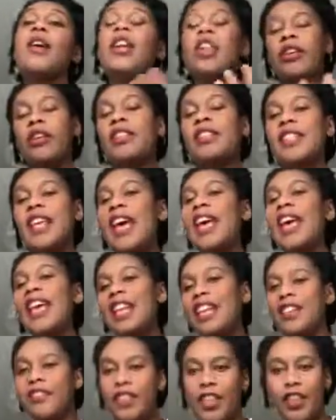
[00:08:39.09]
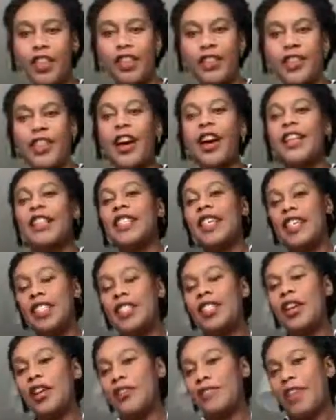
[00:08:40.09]
You can say any of those. I just
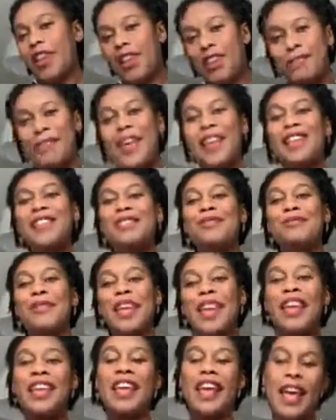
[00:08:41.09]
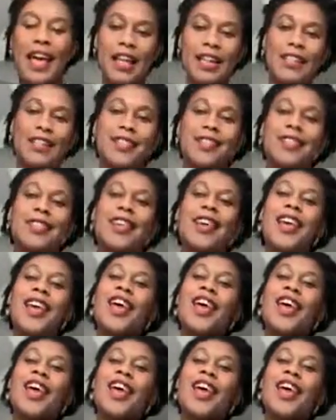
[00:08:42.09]
don't recommend being as